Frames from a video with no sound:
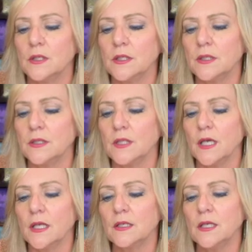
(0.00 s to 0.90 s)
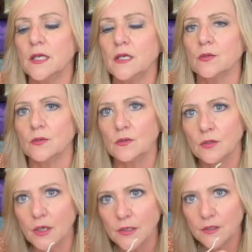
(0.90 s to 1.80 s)
in at an angle,
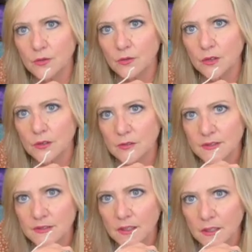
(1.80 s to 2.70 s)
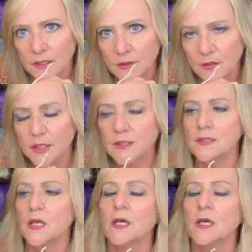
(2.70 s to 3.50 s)
kind of go sideways.